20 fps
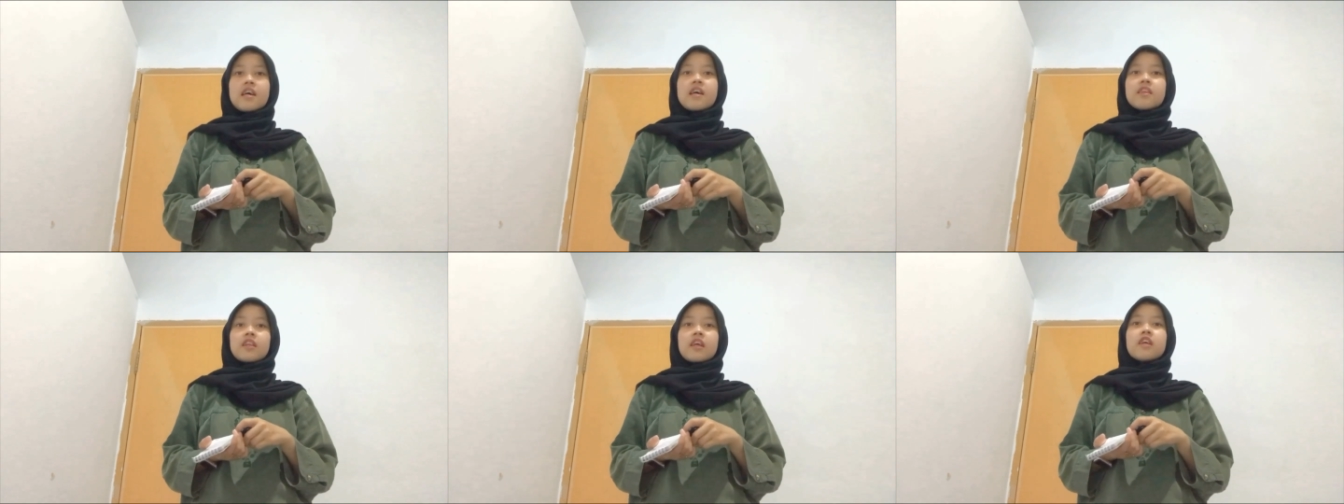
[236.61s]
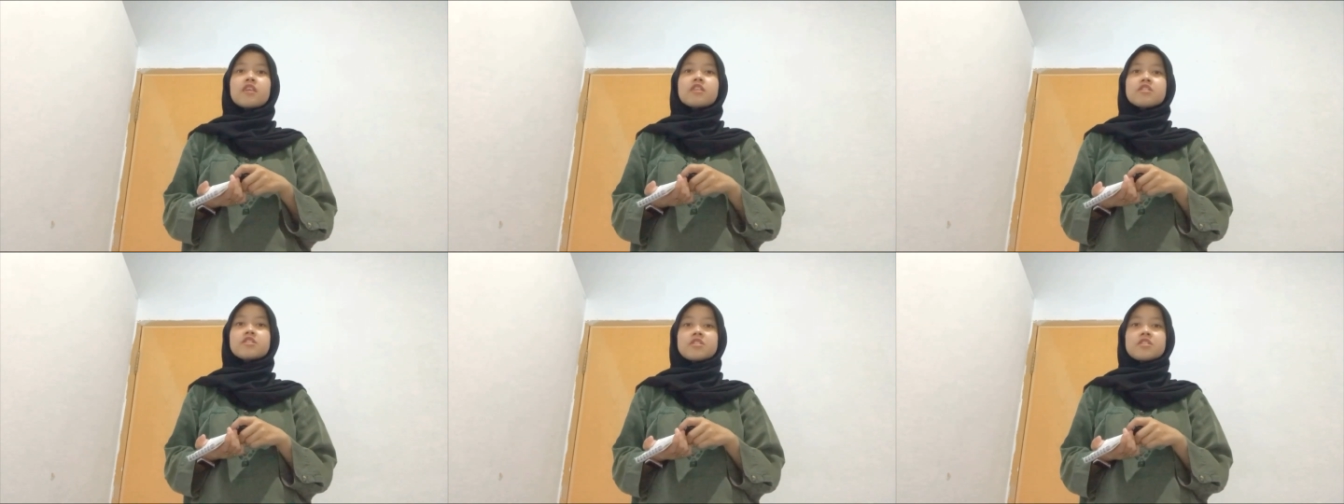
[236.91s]

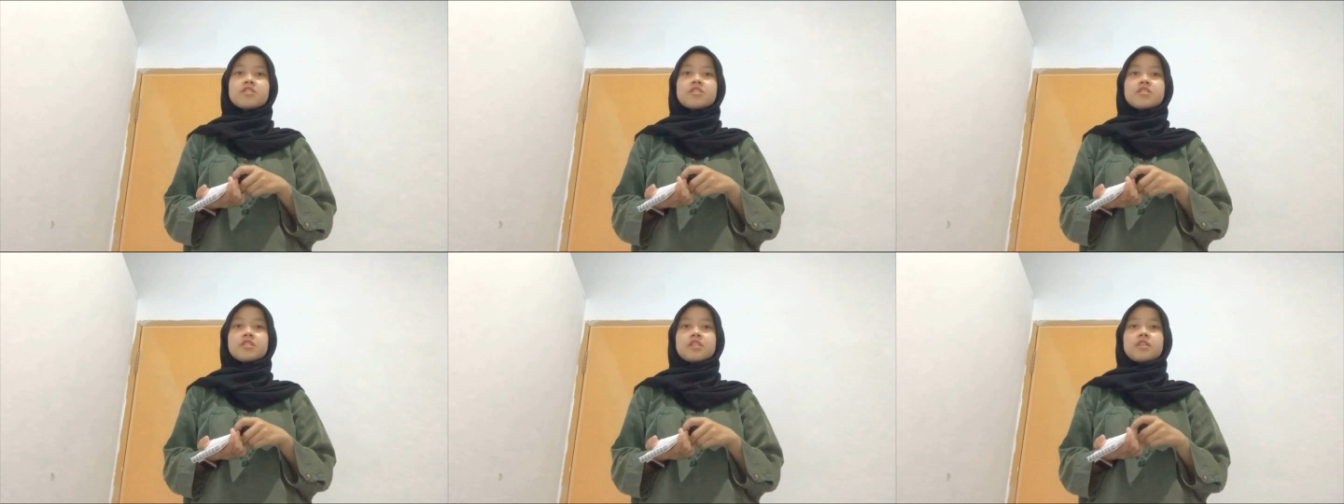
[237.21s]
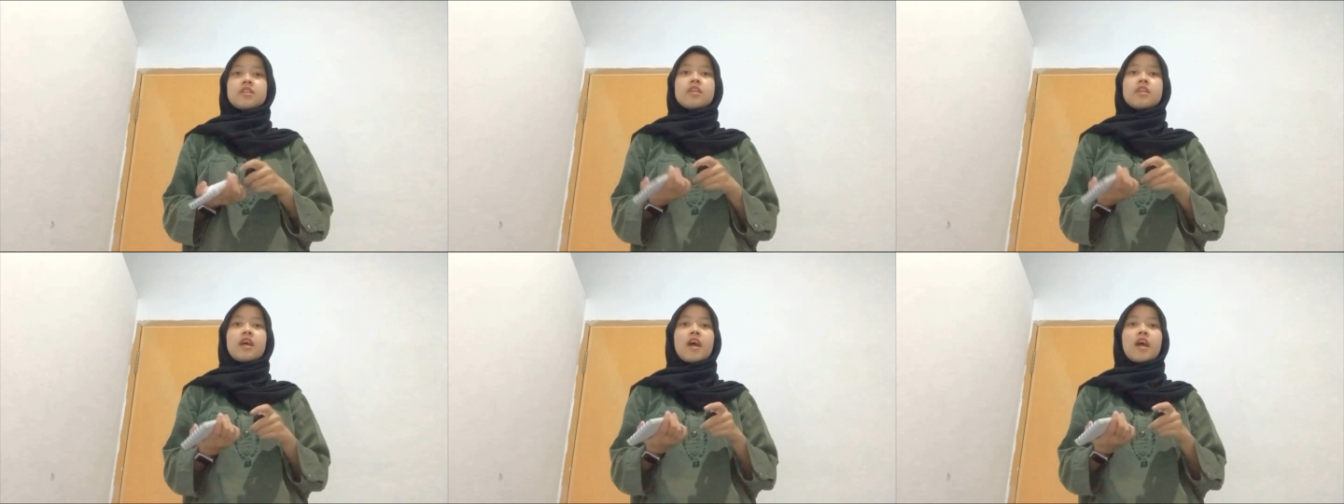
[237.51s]

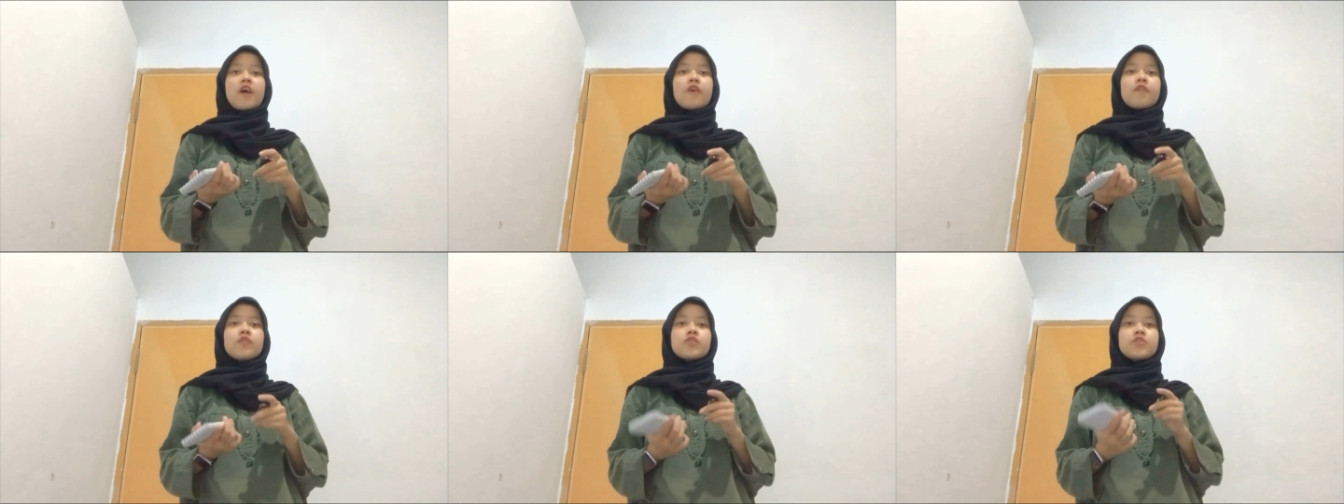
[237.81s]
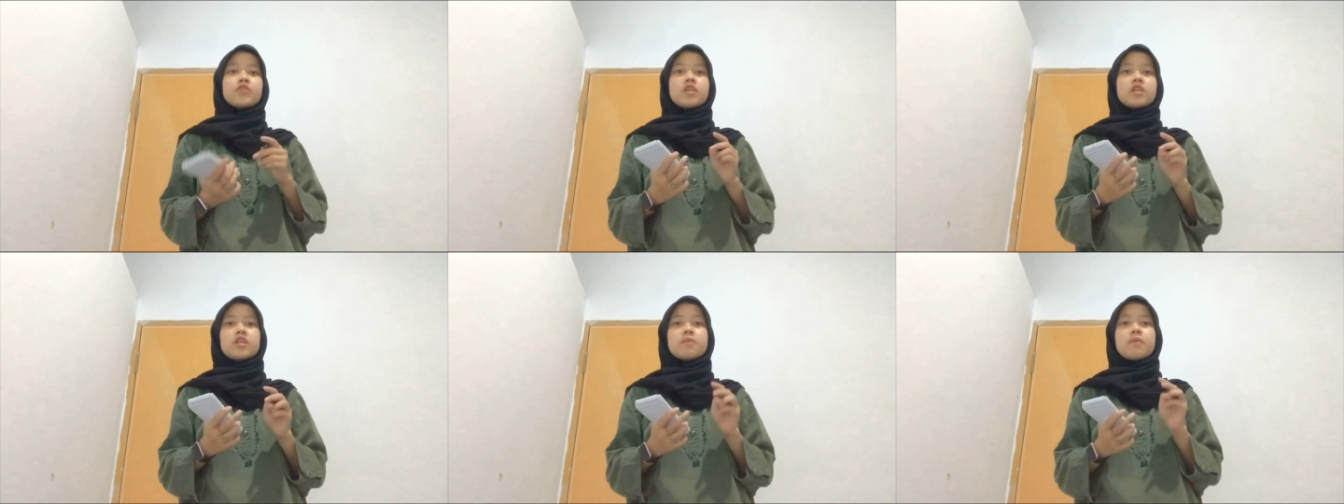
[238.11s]
Transition has
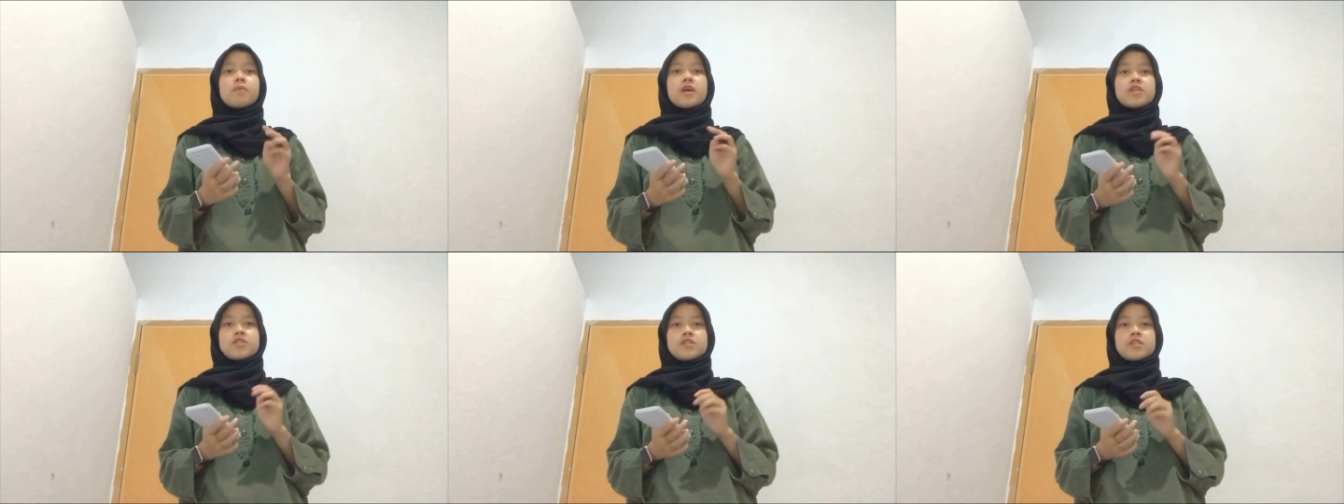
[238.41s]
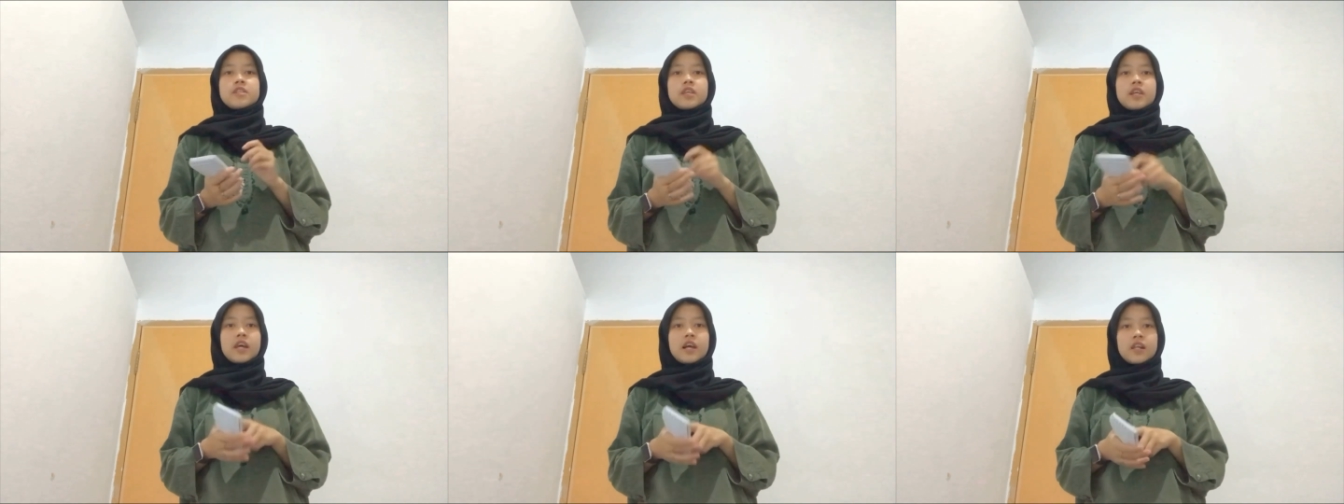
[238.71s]
3
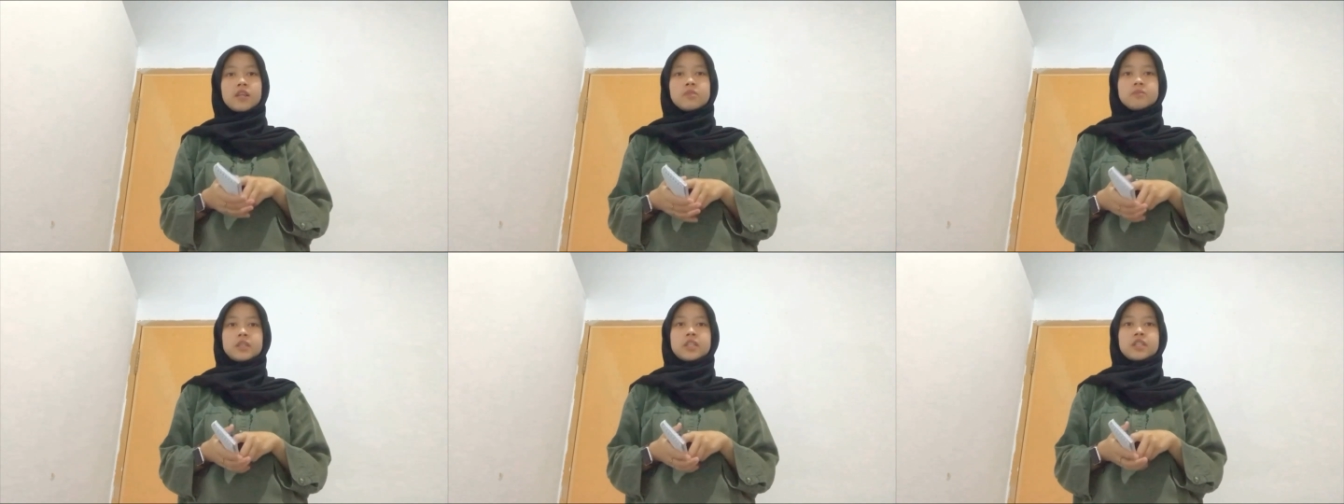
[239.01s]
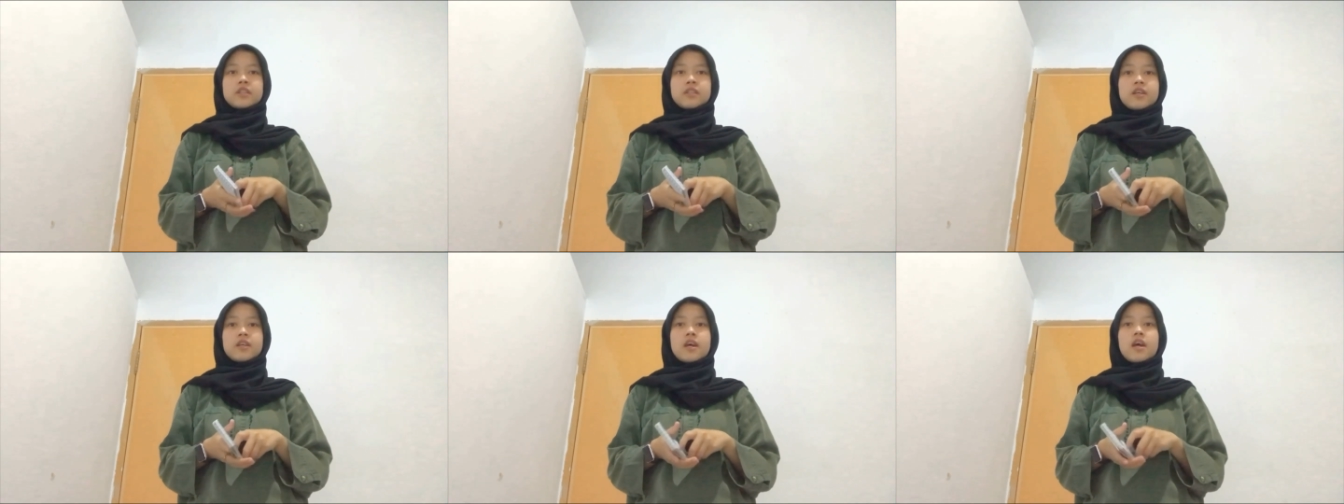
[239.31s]
basic elements:
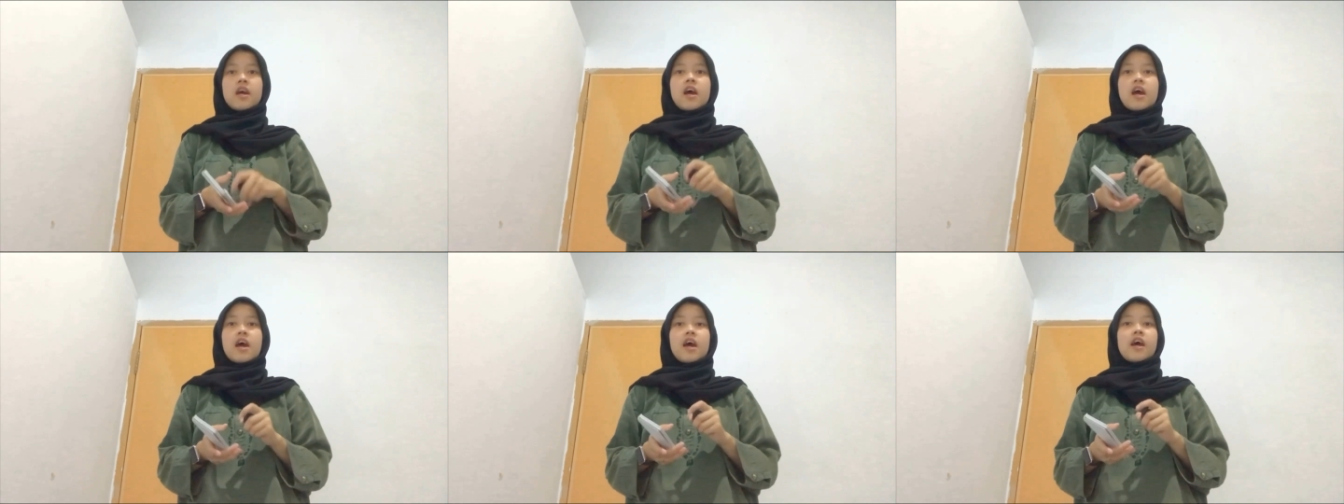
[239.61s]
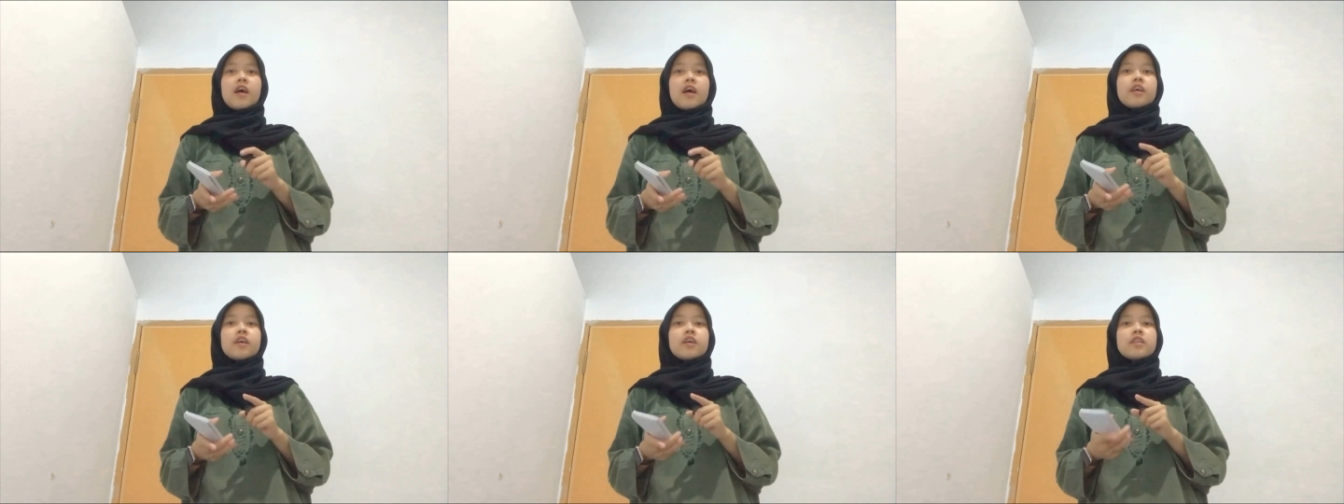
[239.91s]

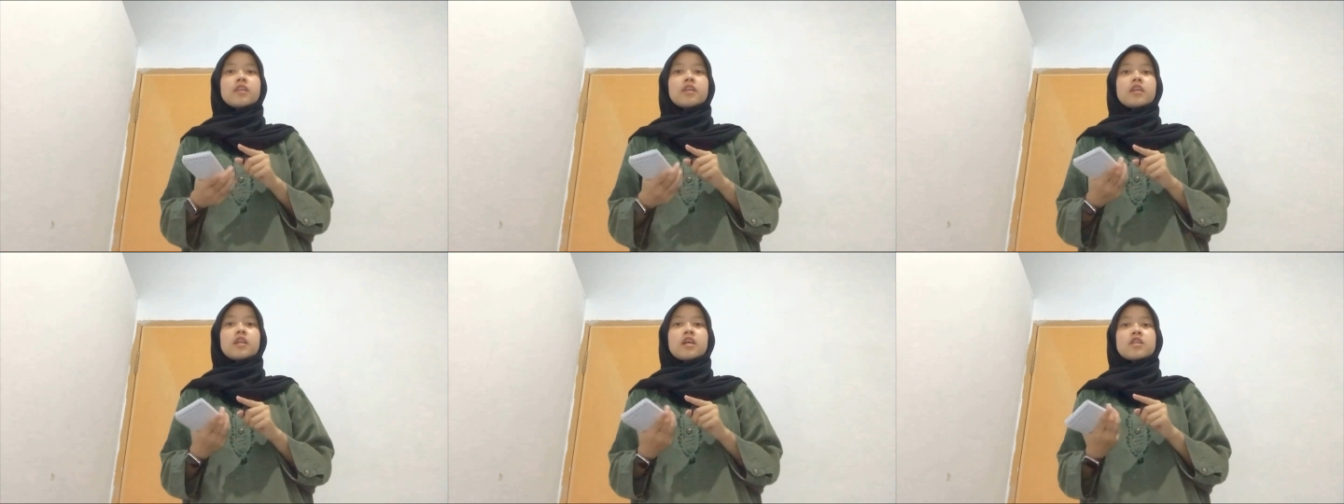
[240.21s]
an internal